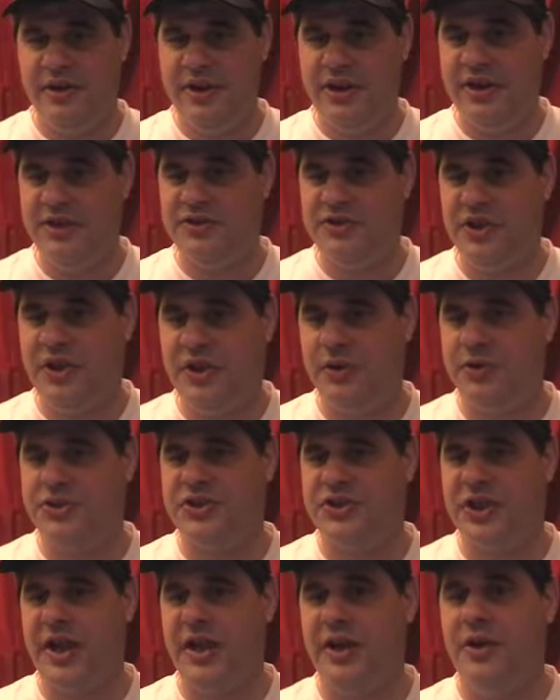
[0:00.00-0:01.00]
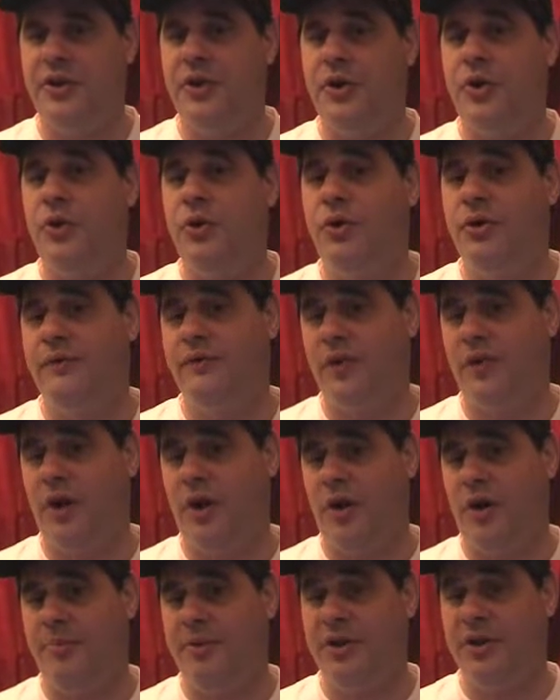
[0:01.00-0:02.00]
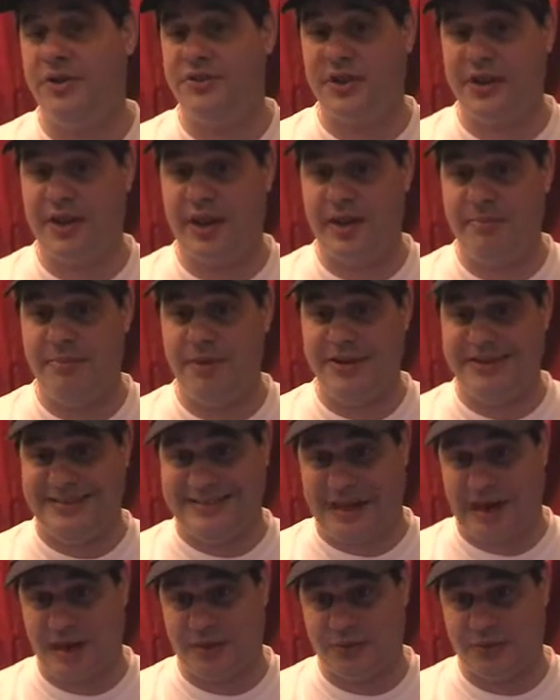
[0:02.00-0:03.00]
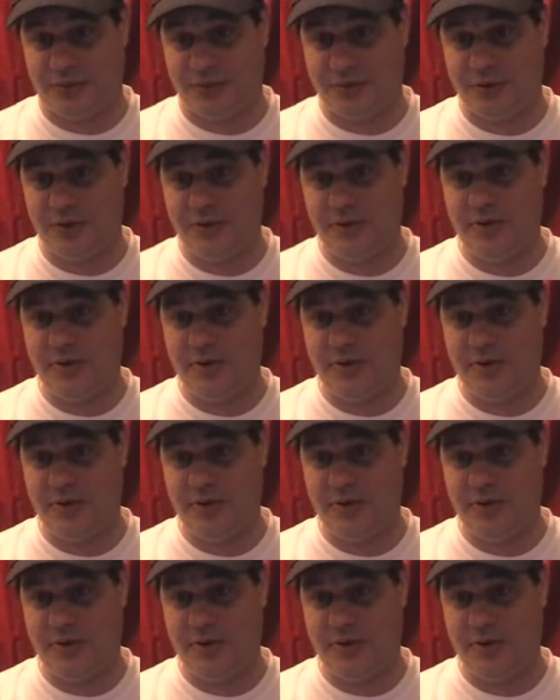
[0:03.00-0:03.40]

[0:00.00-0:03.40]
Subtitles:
is hearsay in the court of law because it can be doctored.